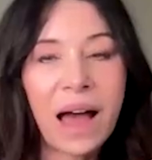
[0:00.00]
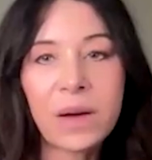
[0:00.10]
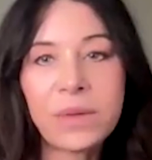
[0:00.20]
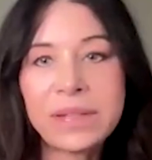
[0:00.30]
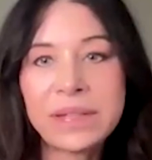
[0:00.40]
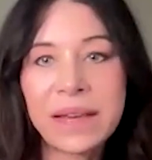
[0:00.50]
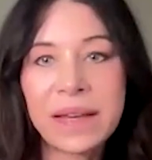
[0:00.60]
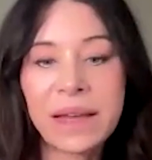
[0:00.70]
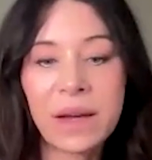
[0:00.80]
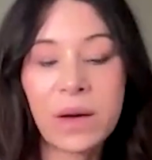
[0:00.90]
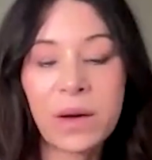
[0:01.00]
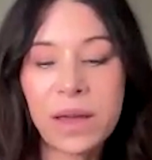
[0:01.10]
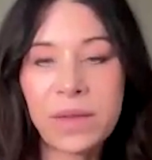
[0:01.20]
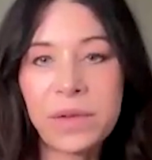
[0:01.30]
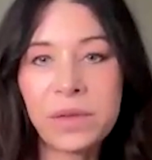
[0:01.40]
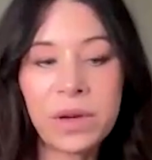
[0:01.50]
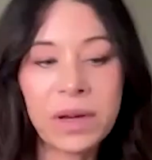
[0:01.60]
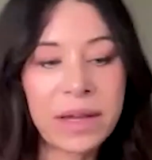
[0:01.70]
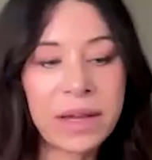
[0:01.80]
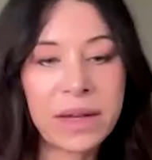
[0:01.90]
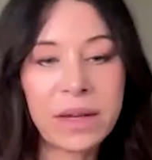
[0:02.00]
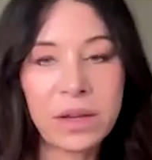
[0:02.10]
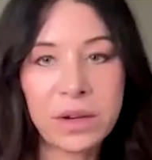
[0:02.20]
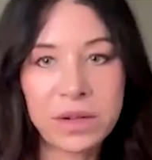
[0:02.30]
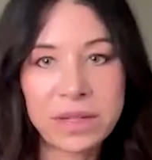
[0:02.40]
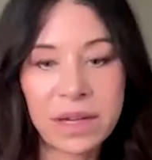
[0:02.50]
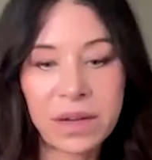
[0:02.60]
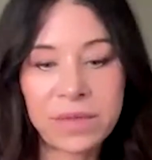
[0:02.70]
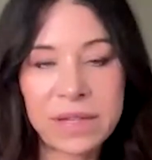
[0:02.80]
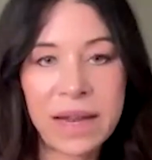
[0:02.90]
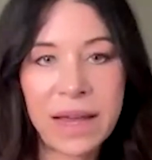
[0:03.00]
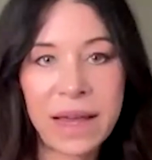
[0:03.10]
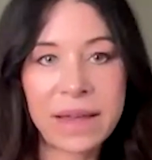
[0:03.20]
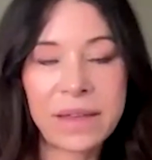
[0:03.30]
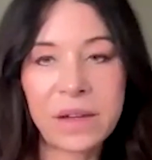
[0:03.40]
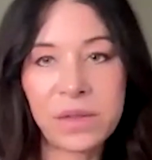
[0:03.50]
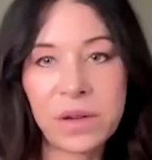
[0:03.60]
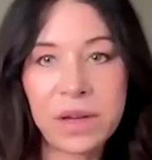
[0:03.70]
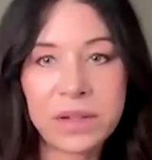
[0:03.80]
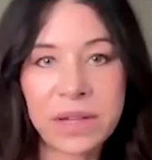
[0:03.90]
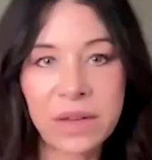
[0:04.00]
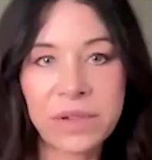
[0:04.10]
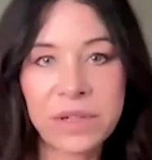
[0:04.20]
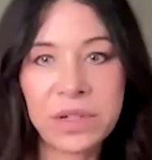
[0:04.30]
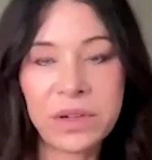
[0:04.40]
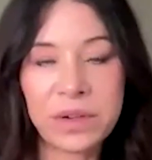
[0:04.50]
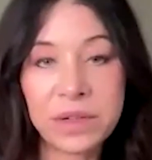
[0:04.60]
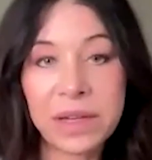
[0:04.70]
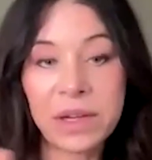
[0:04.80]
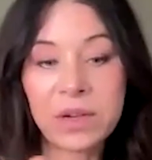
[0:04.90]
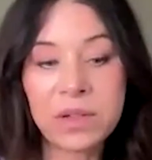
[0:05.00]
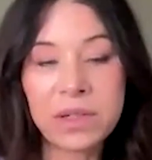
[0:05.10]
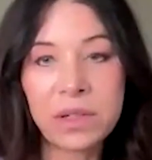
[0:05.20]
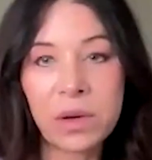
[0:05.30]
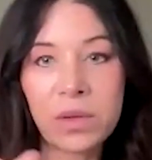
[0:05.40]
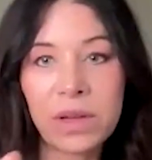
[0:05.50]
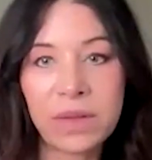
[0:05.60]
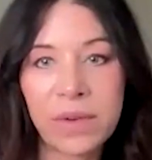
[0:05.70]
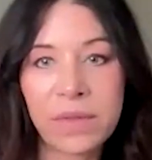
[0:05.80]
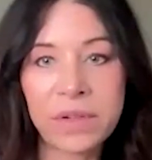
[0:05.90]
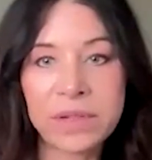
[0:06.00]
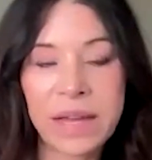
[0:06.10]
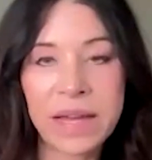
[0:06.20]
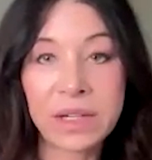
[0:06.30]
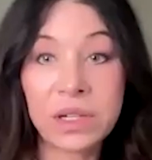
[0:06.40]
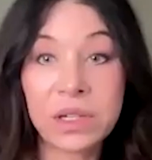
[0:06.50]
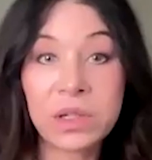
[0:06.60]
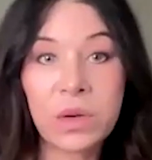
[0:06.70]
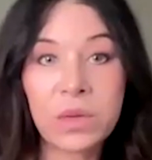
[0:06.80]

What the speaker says: I always think like, okay, if you look at yourself today and then you look at yourself in 2 years, like you're slowly reverse aging so